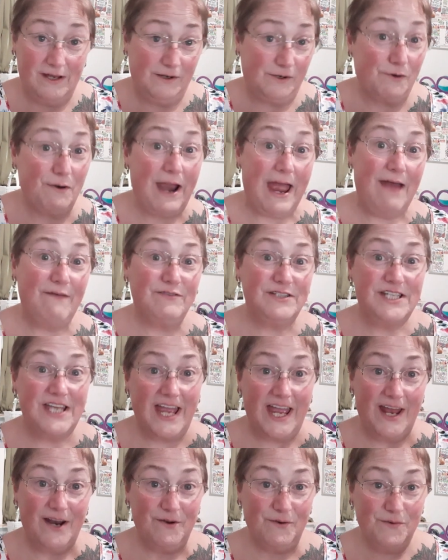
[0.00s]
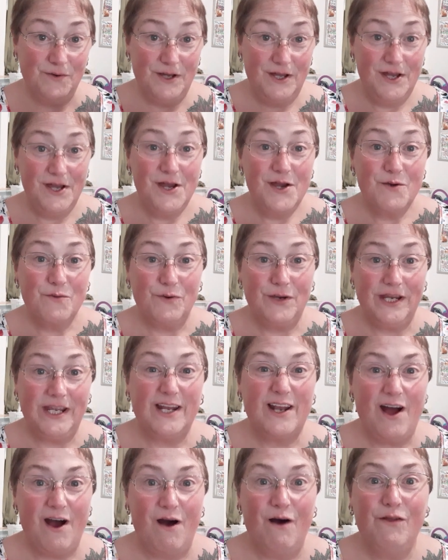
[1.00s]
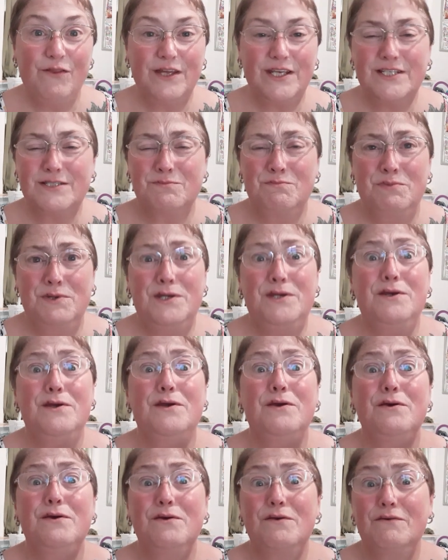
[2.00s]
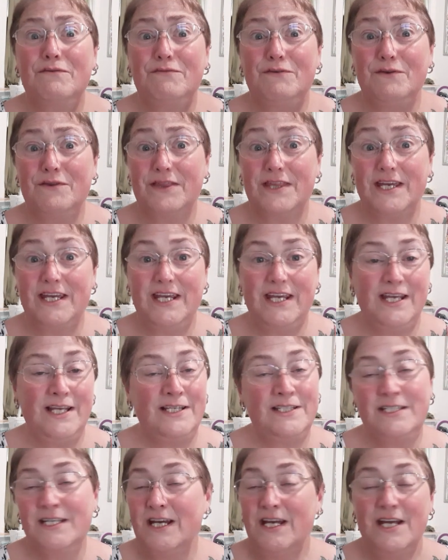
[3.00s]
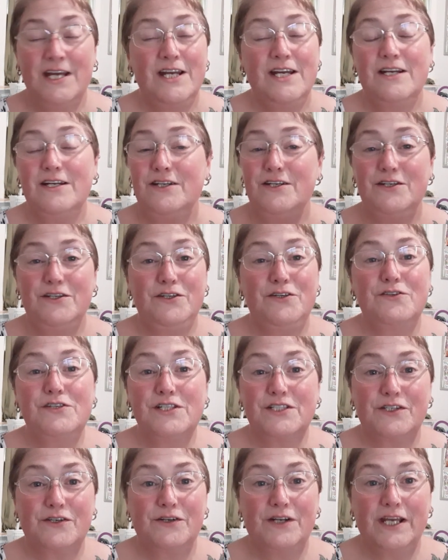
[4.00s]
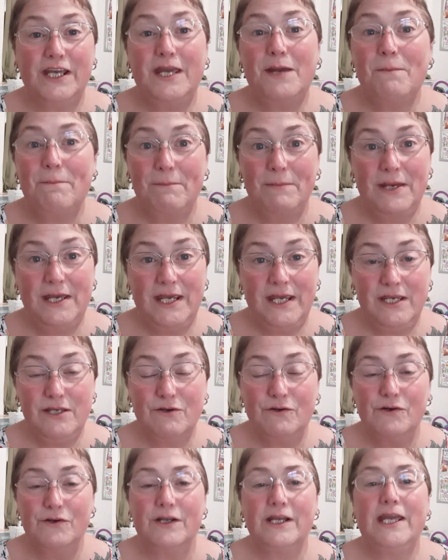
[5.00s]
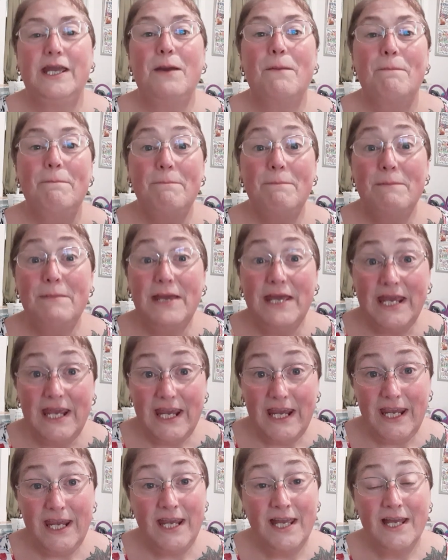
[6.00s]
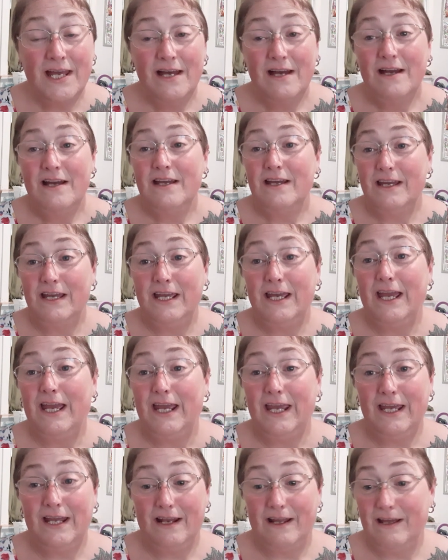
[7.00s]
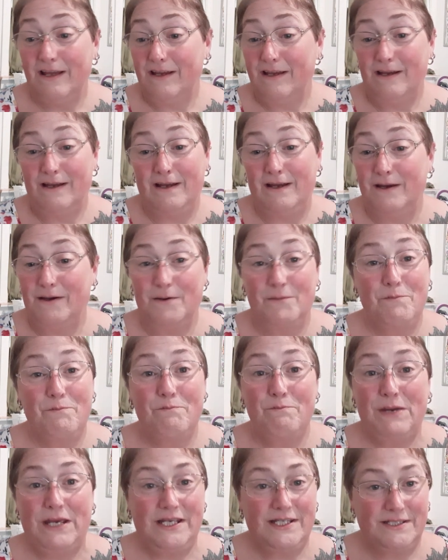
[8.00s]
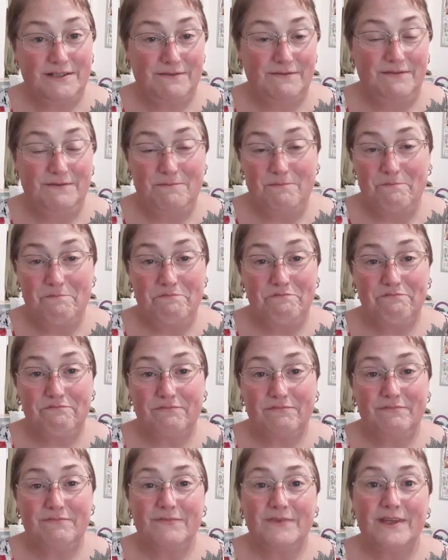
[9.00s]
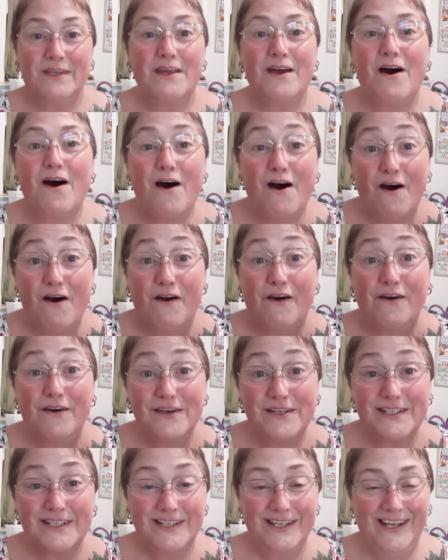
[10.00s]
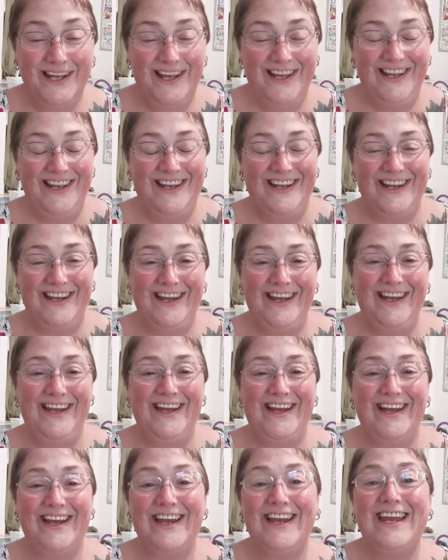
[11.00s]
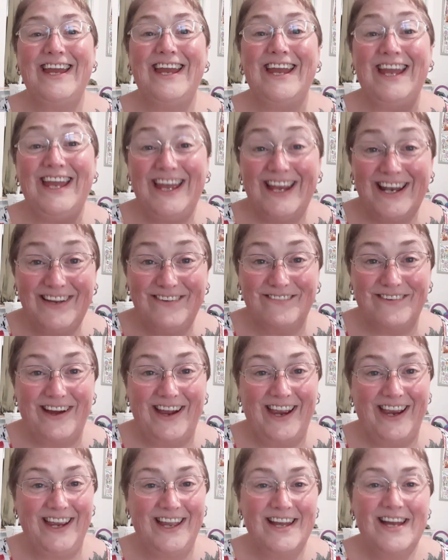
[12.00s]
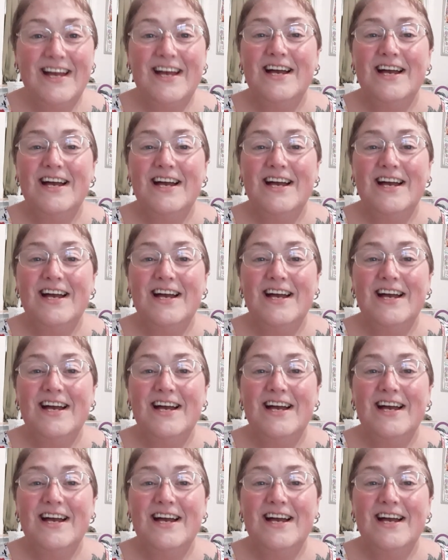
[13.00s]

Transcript: craft channel where you get all these beautiful things, you're just going to get me. You're going to get me in a piece of art. Anyway,